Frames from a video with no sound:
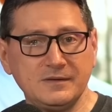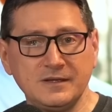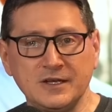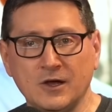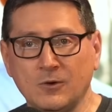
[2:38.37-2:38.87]

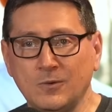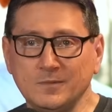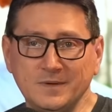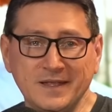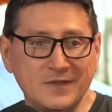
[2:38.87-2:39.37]
you know,
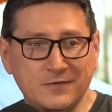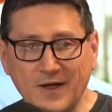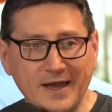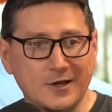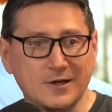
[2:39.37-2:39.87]
in the
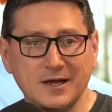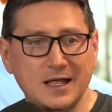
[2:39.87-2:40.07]
fire.